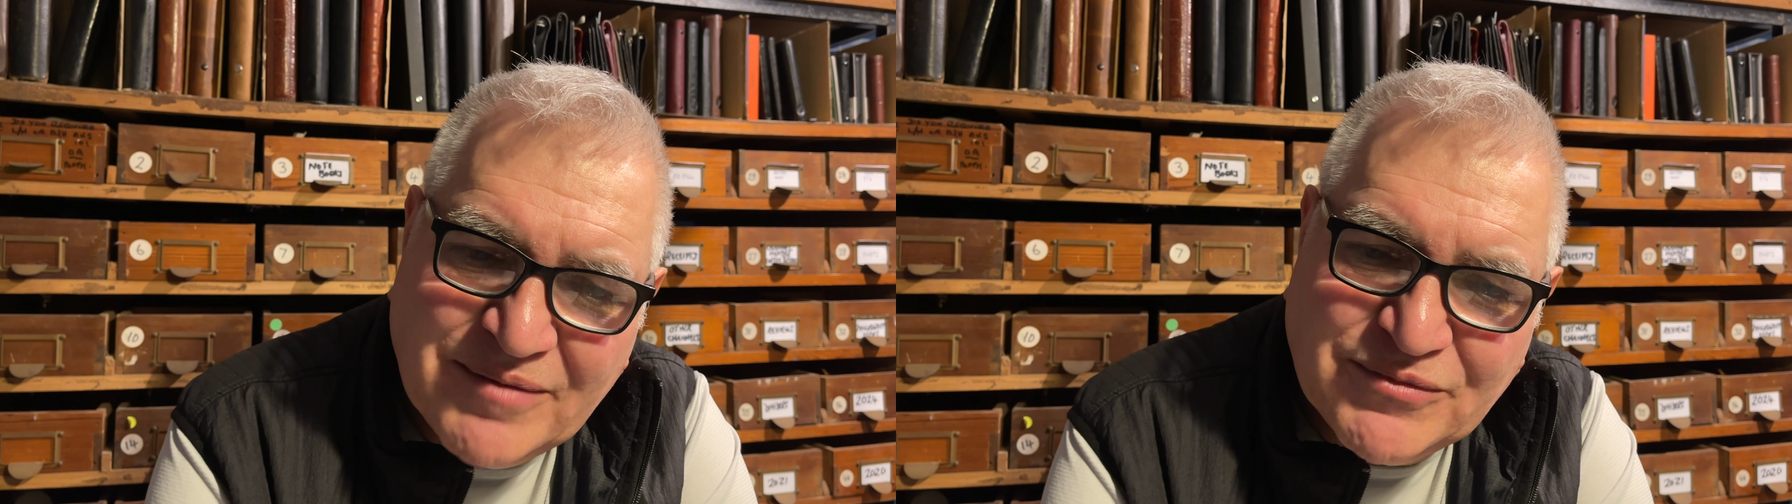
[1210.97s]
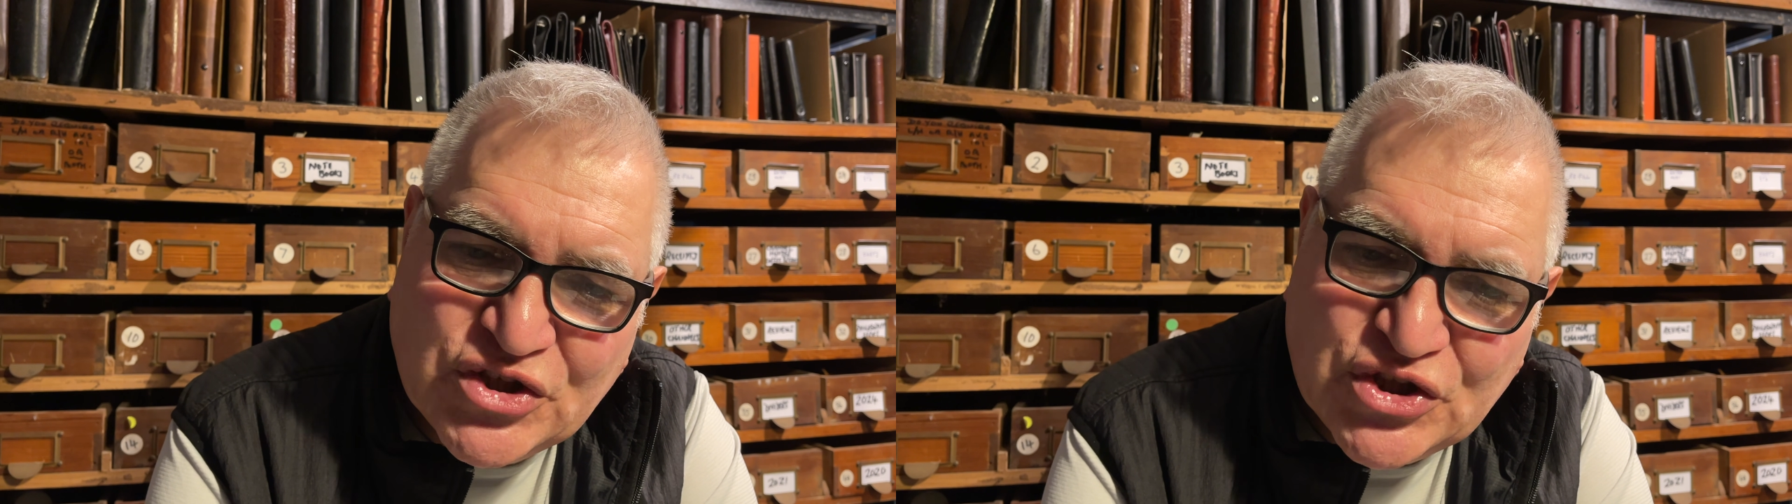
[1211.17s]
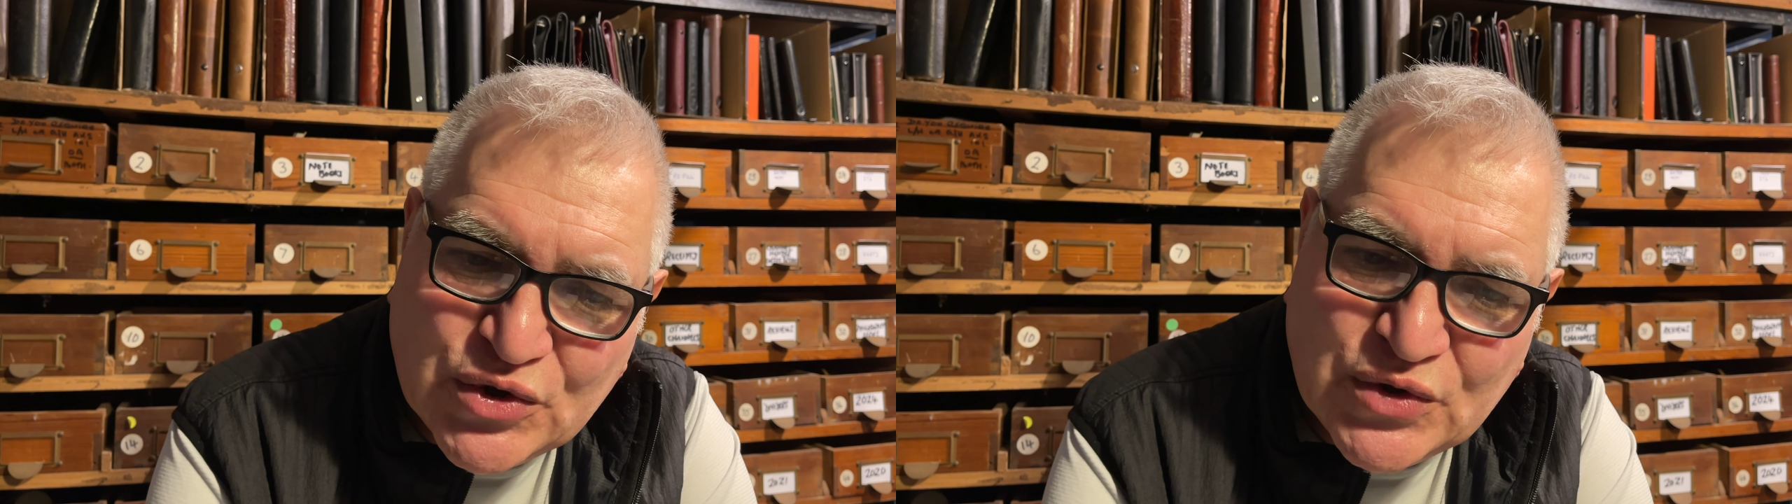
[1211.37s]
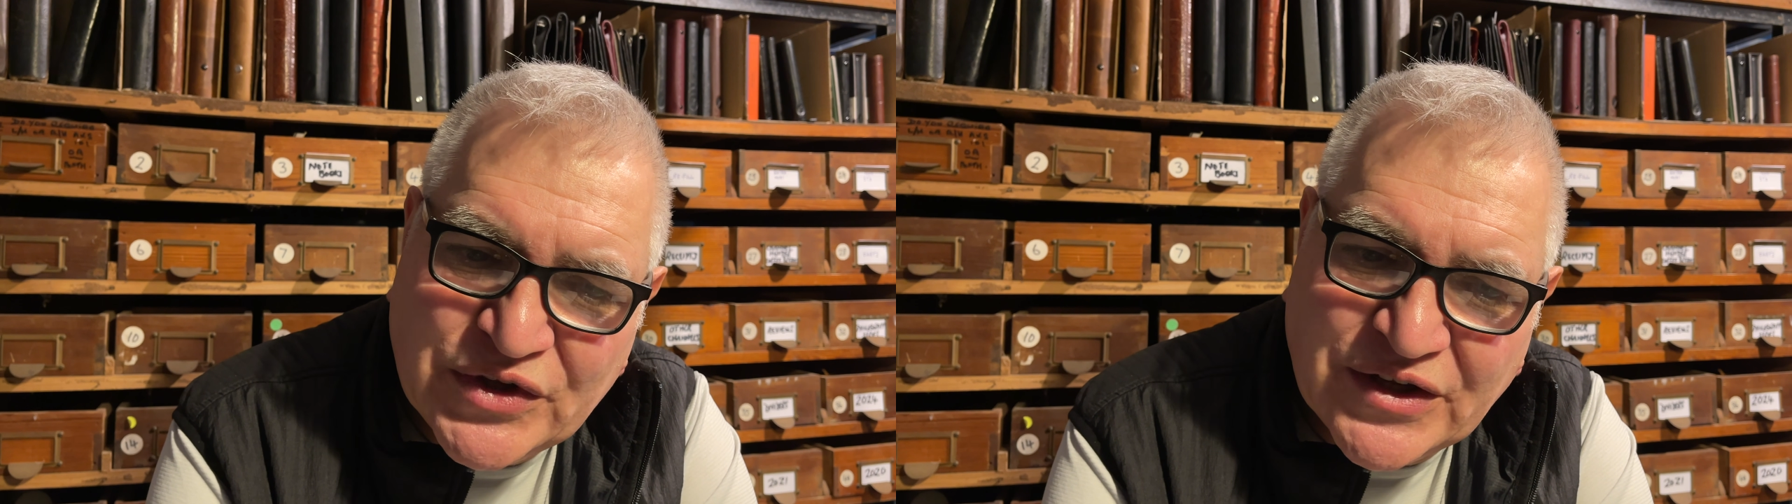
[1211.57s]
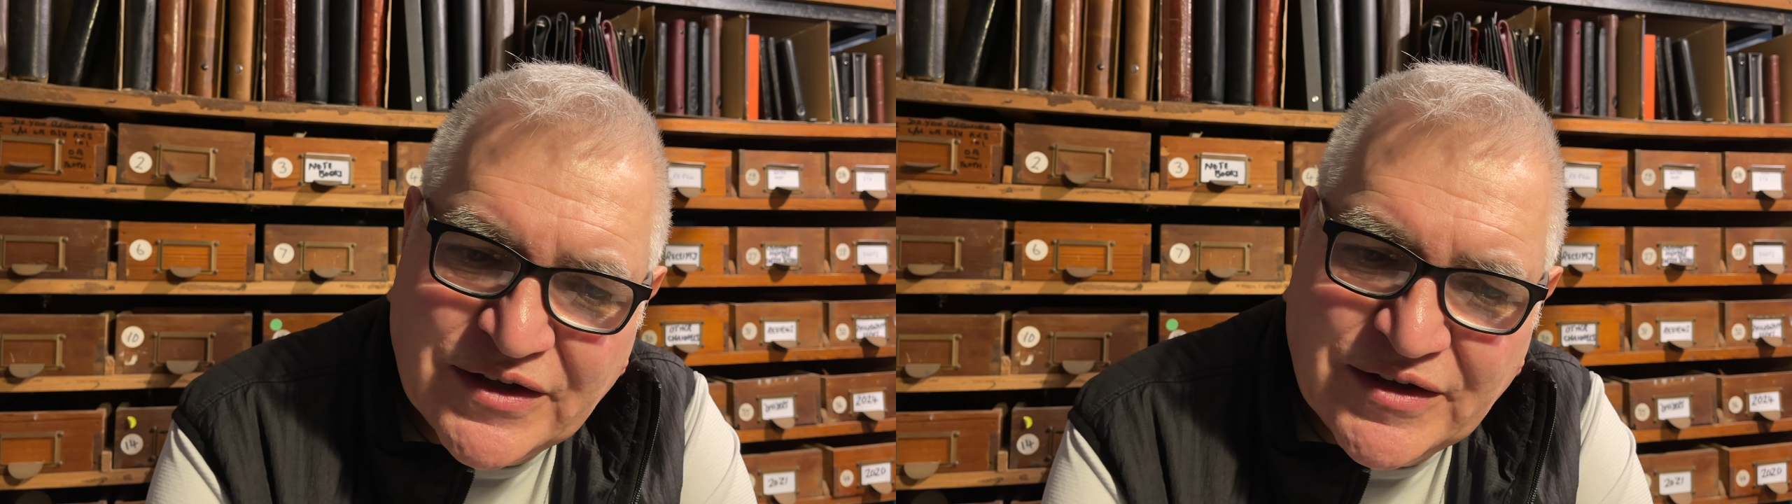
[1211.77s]
sure
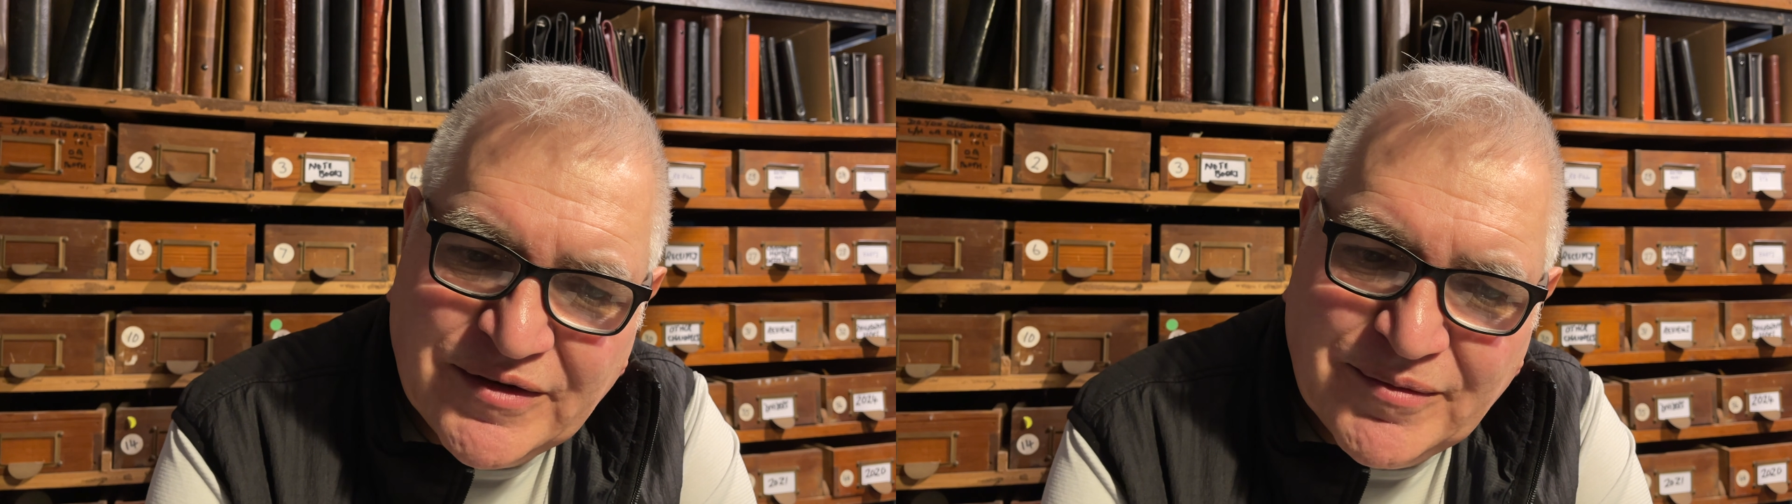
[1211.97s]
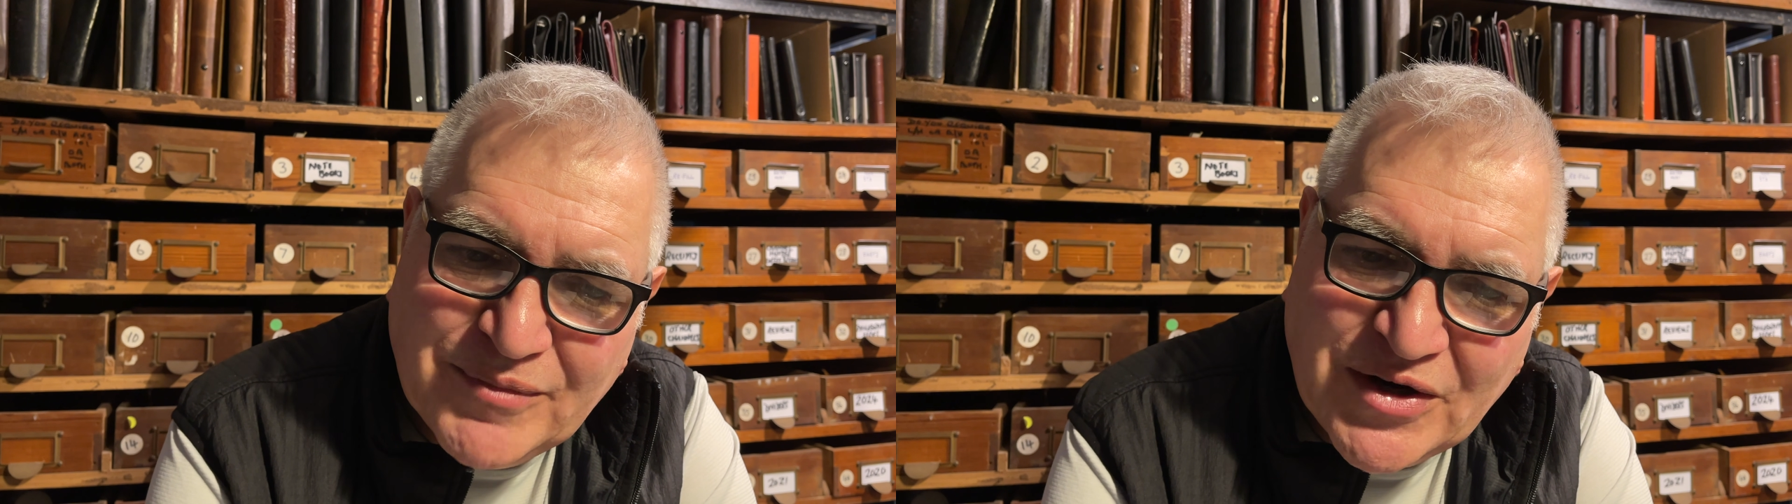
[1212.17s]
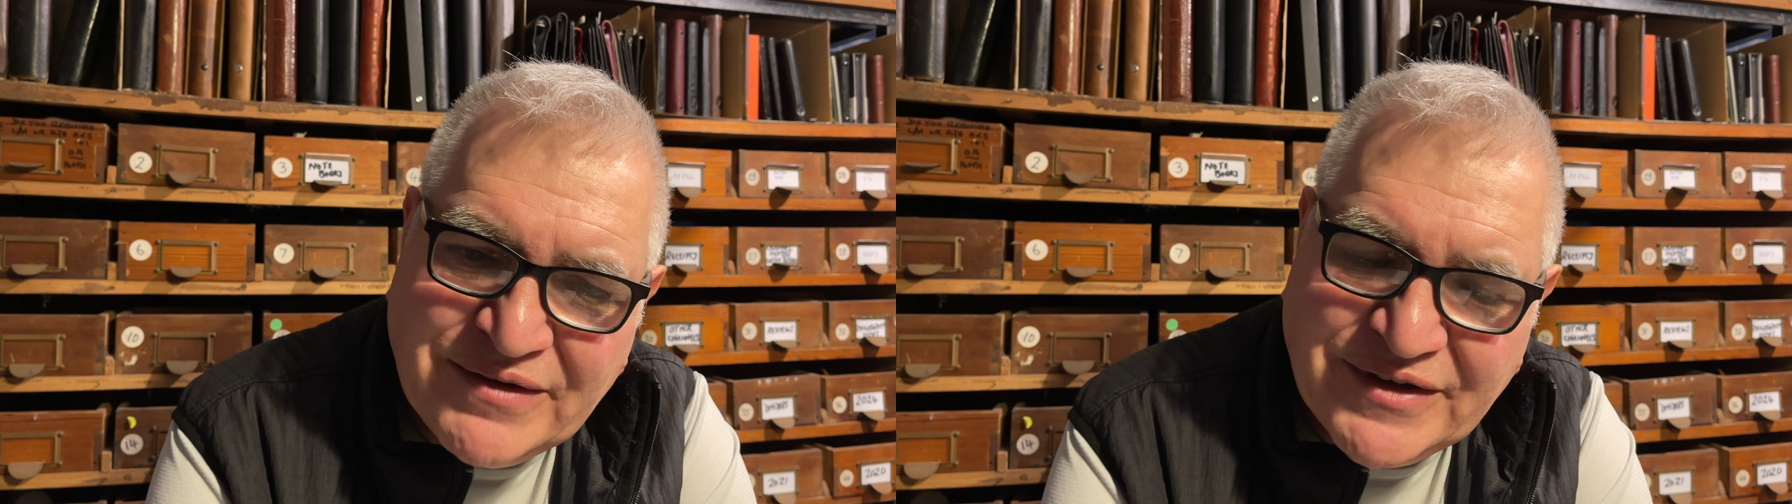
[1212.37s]
that my